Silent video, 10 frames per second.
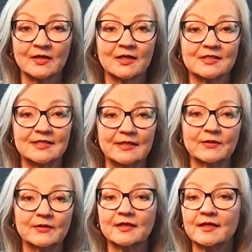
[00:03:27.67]

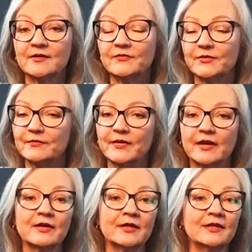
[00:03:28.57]
Typically, if you're
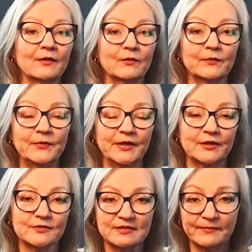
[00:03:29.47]
married, that will be your
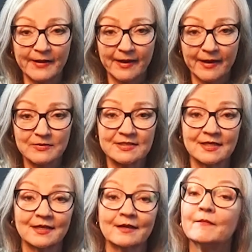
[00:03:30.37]
spouse.
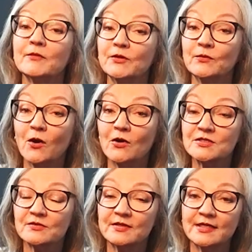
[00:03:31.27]
You also
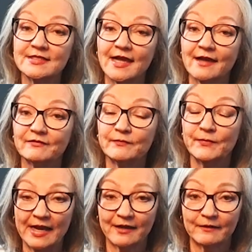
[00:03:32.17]
need to have a
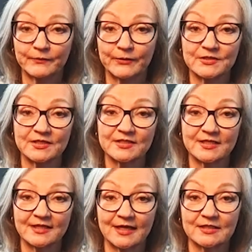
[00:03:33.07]
backup person to
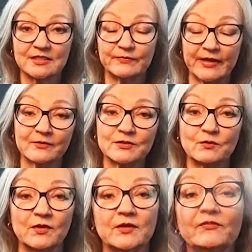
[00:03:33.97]
that spouse. What
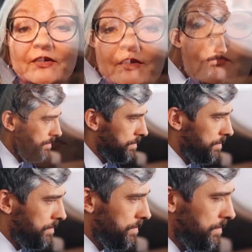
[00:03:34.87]
if you
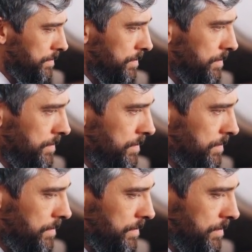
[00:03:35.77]
and your spouse are
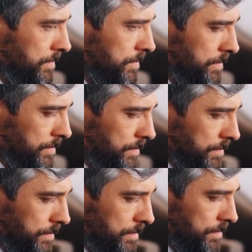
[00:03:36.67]
both in that
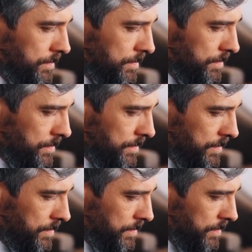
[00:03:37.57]
same car
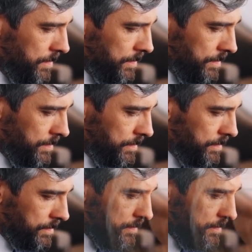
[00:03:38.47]
accident and both of